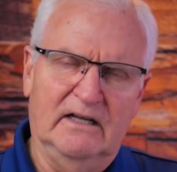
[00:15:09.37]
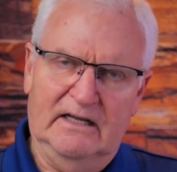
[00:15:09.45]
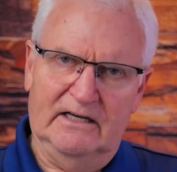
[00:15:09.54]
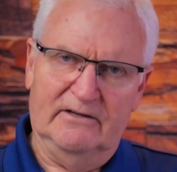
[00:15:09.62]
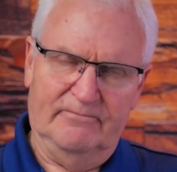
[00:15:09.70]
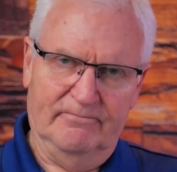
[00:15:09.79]

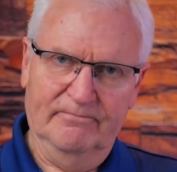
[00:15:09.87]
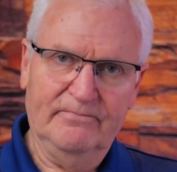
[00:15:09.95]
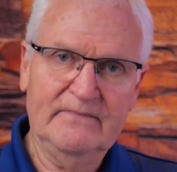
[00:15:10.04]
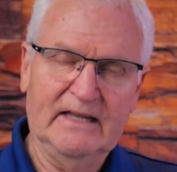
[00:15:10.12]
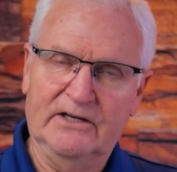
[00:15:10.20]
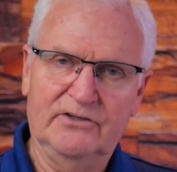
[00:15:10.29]
And
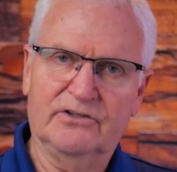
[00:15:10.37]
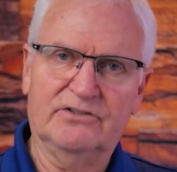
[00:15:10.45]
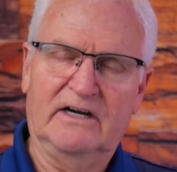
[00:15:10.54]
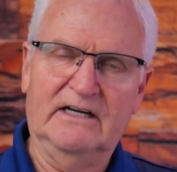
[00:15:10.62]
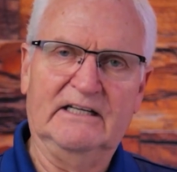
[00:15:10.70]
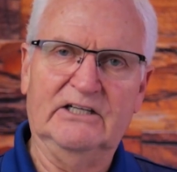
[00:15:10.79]
you're
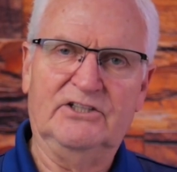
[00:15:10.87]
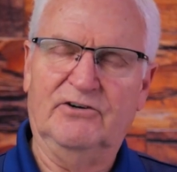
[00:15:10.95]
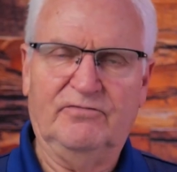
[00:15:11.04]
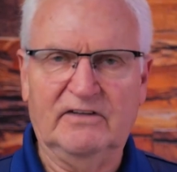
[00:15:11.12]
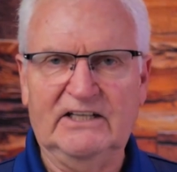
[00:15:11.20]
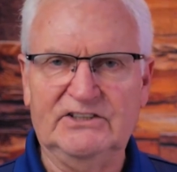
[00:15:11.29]
trying to get
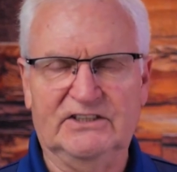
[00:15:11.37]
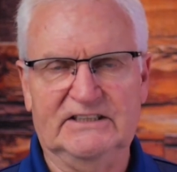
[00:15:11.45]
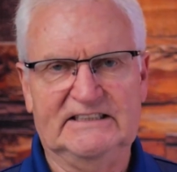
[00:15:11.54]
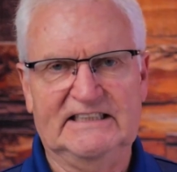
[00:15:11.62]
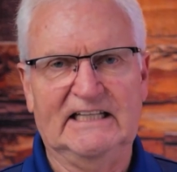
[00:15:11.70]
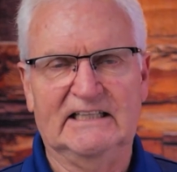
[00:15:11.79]
your flesh to
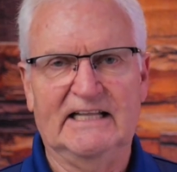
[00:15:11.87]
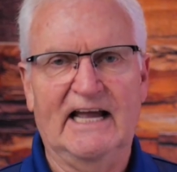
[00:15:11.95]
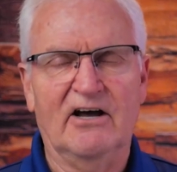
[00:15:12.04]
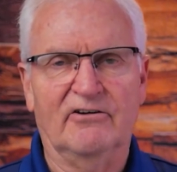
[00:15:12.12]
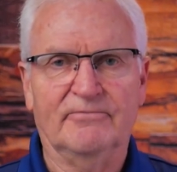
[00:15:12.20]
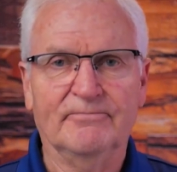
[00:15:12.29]
settle
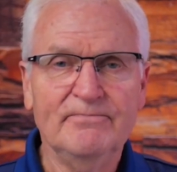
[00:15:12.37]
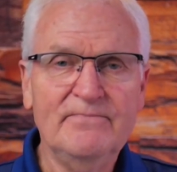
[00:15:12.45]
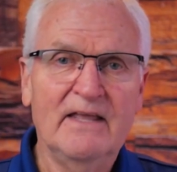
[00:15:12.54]
down.